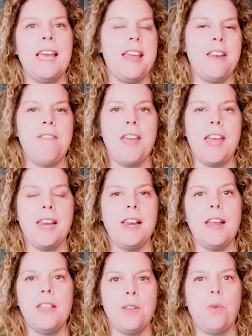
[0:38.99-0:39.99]
innovating
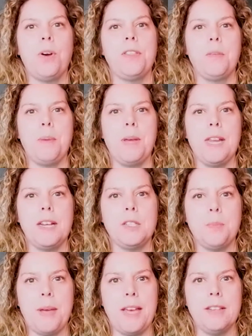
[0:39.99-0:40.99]
in the orthopedic
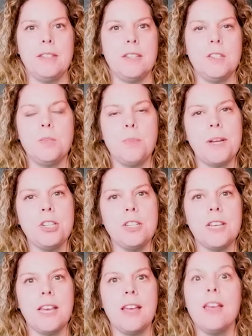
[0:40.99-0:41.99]
space,
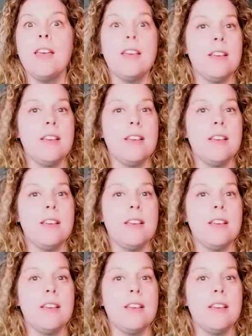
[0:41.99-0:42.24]
especially